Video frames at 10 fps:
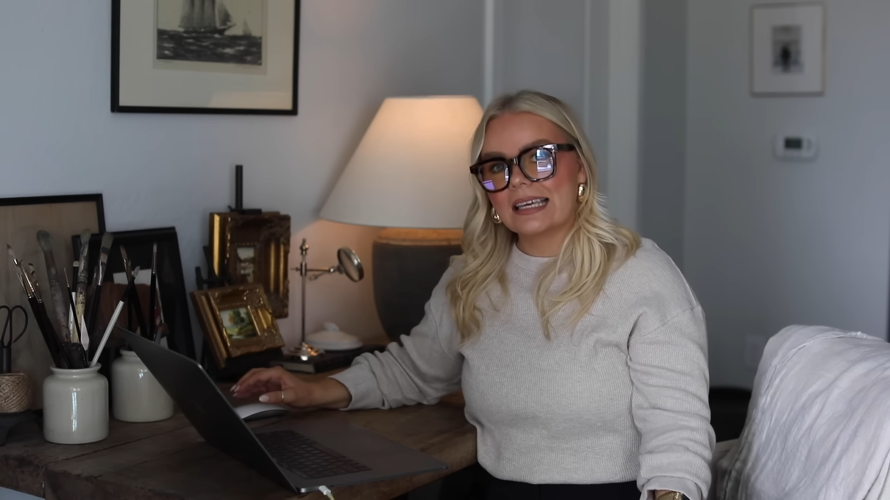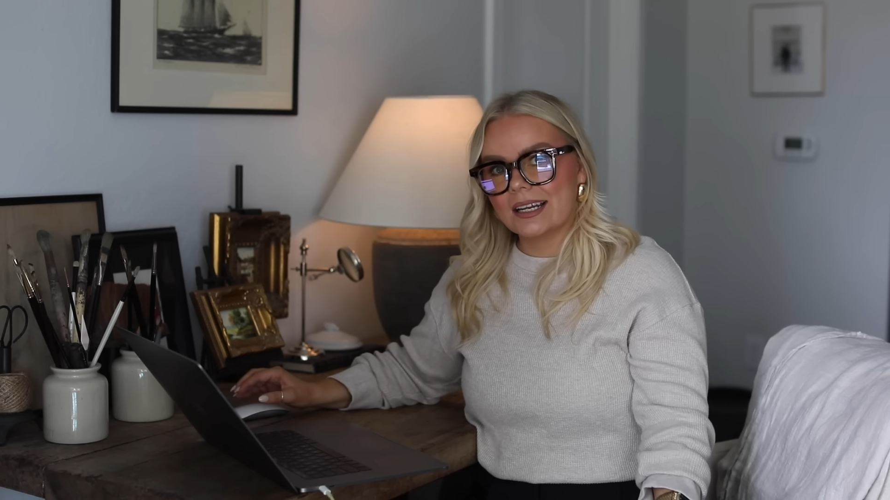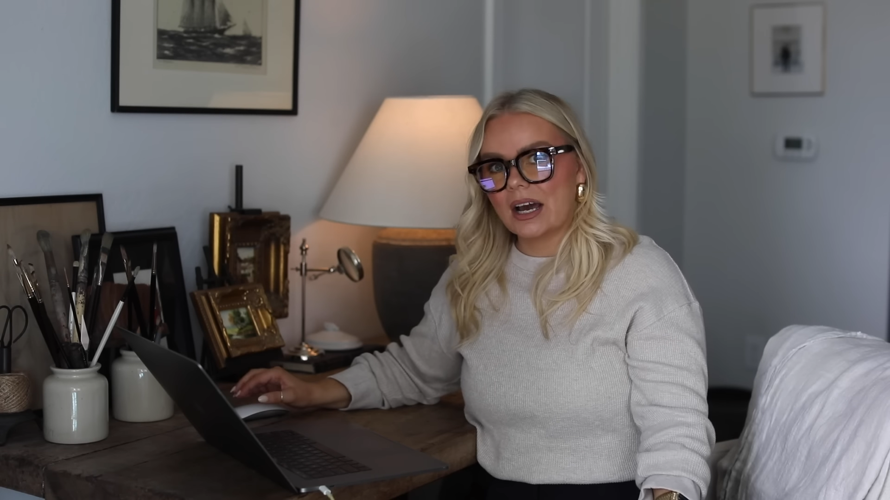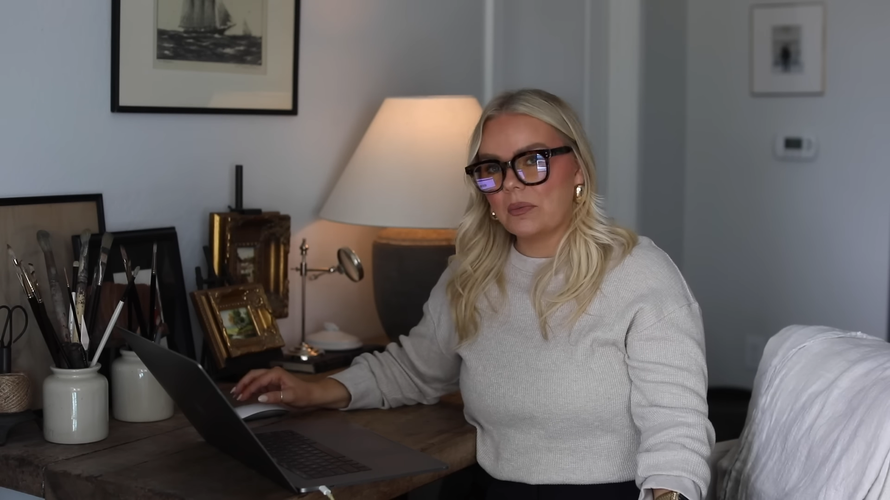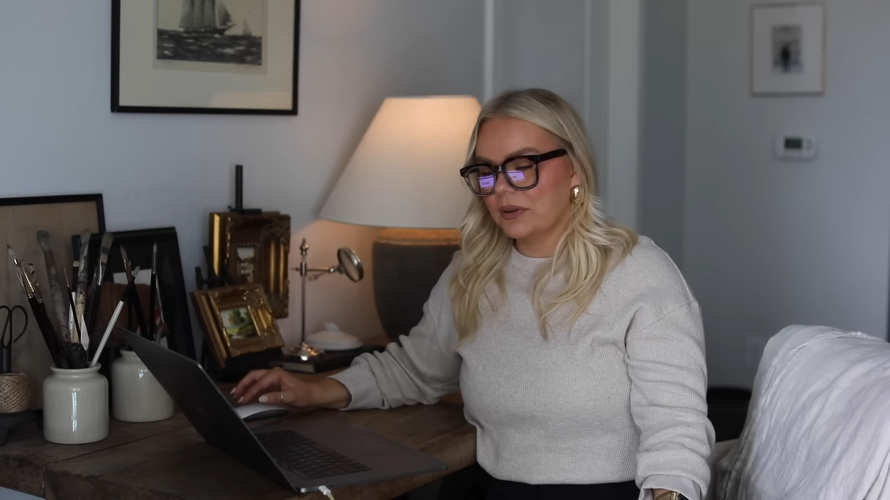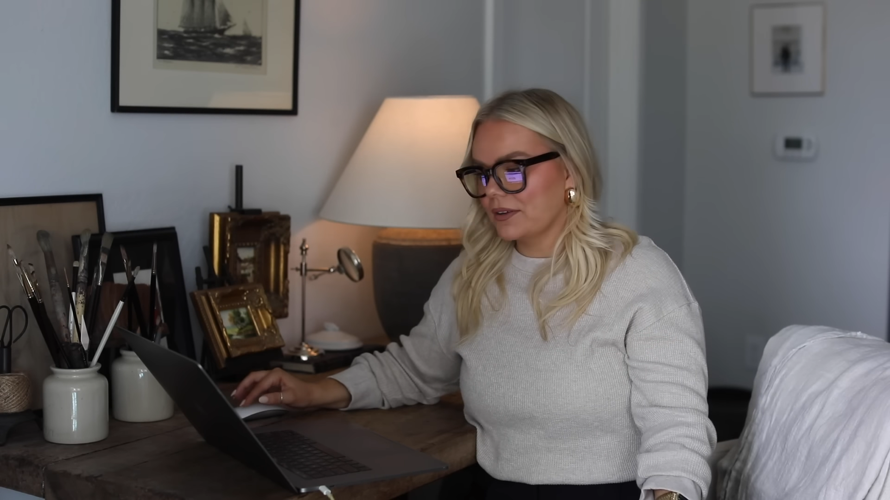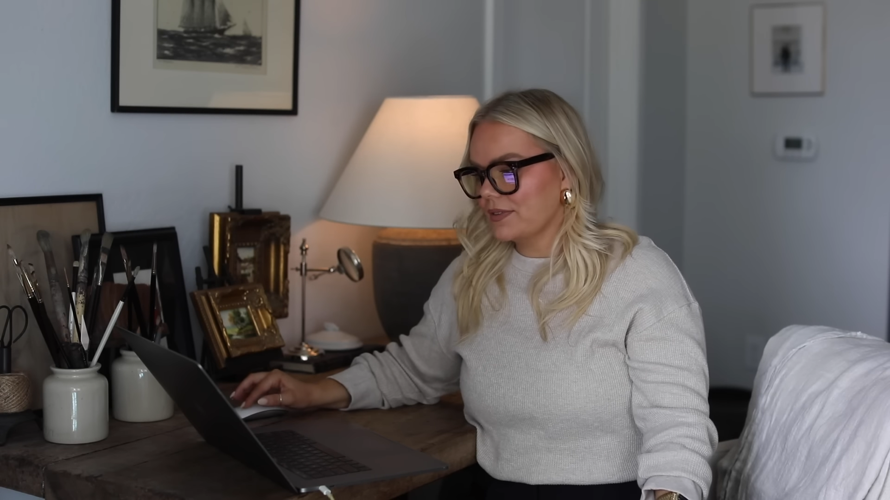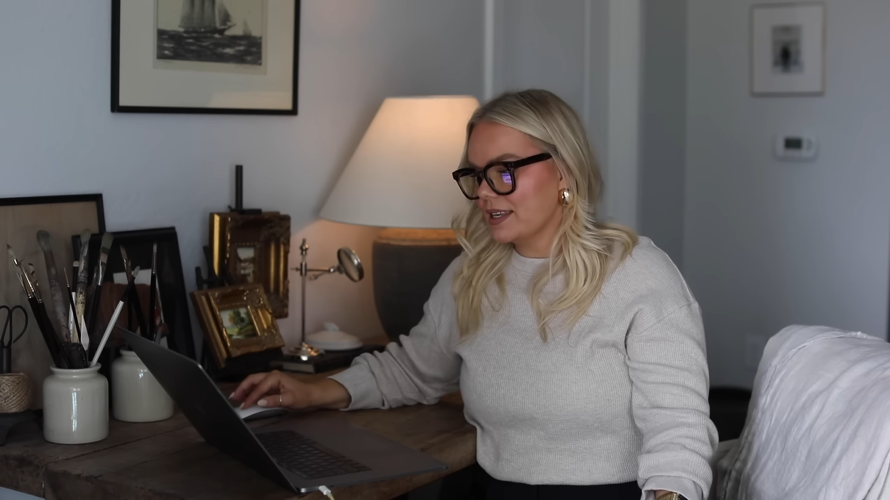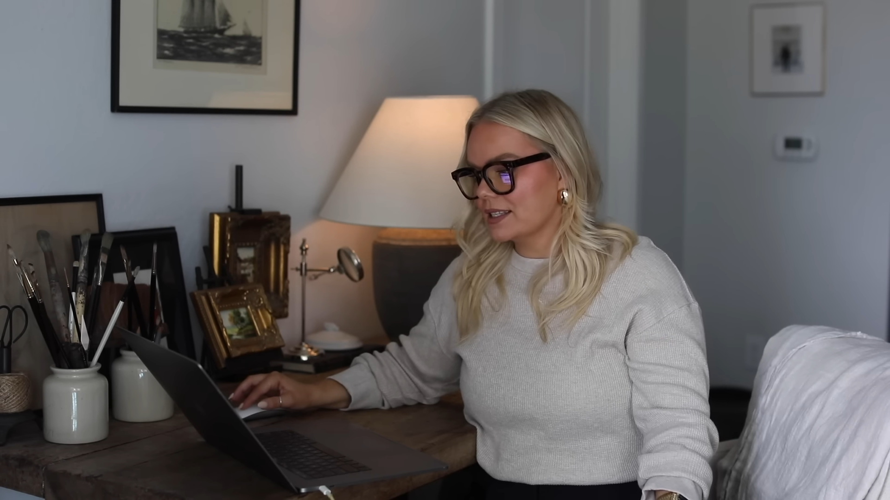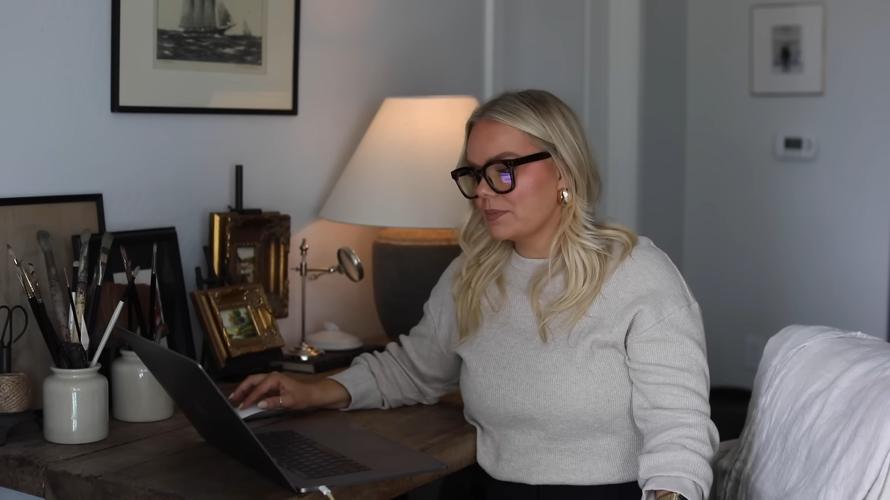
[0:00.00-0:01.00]
get a couple
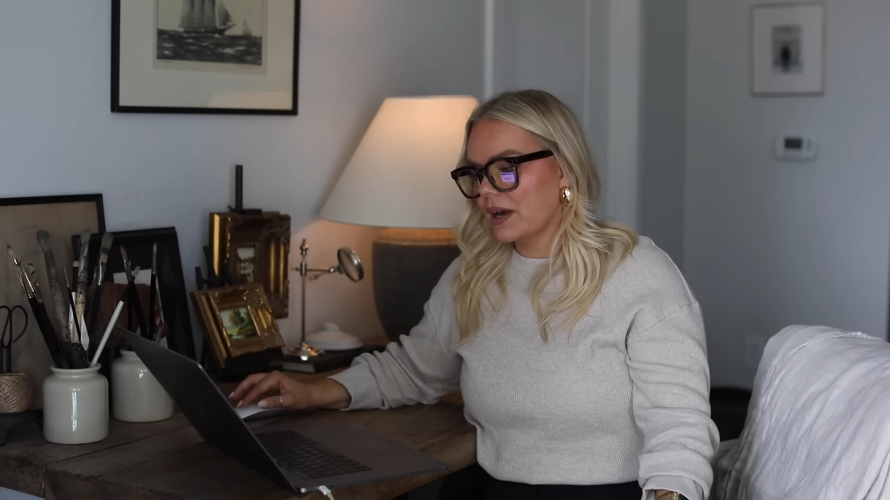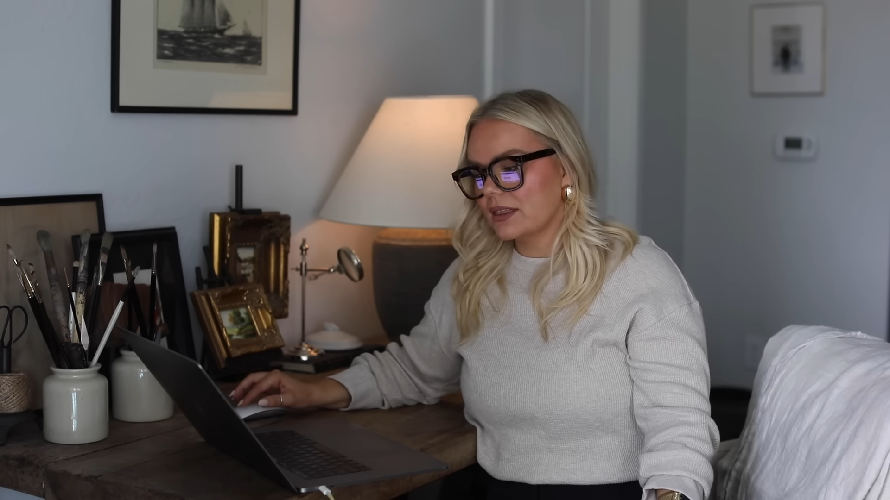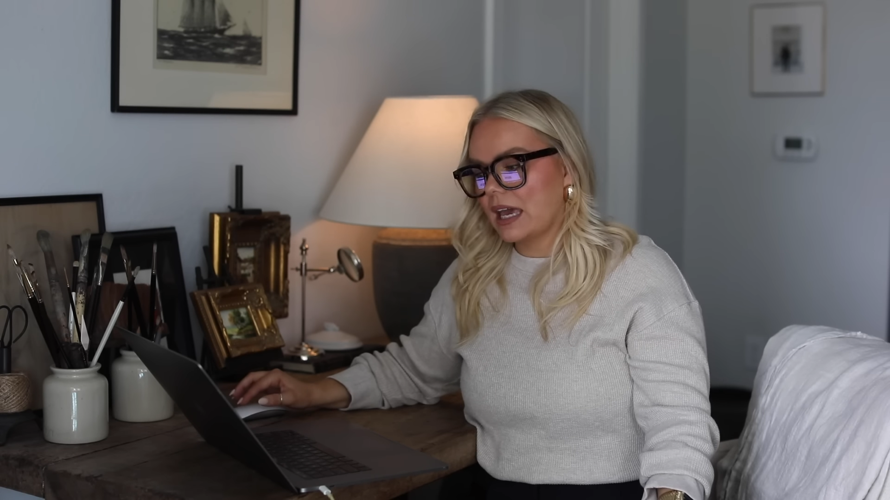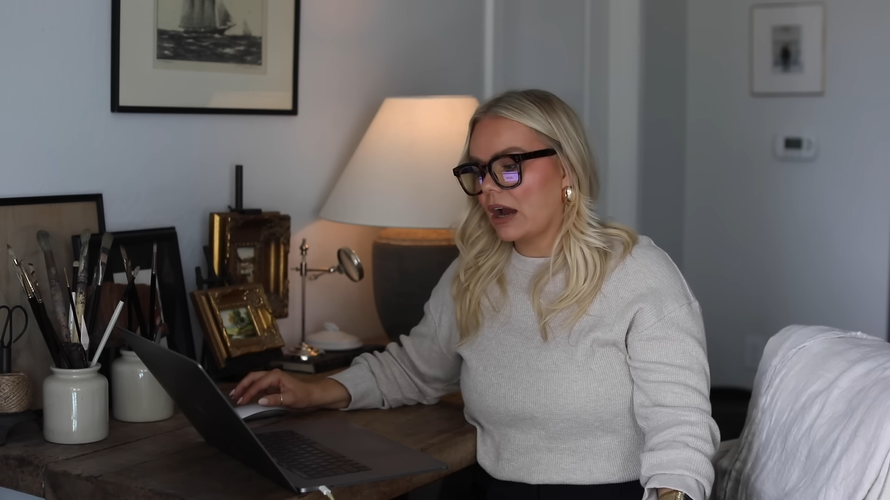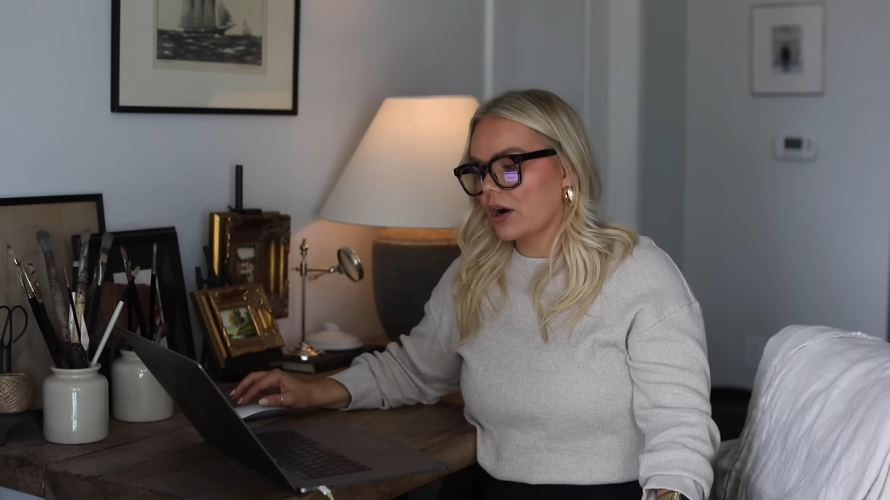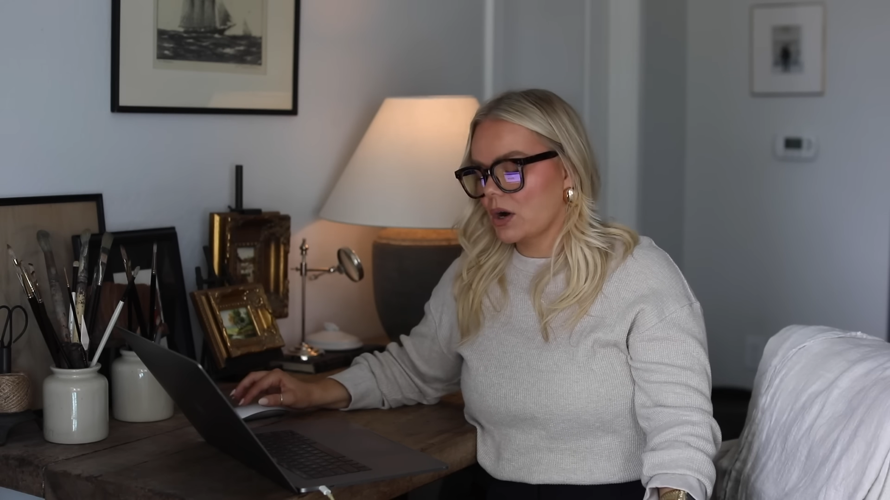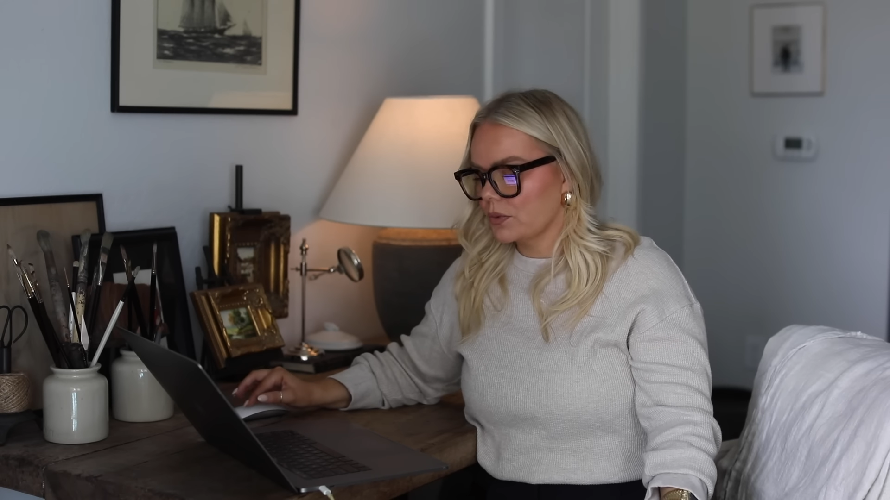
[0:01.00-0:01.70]
of these, but they are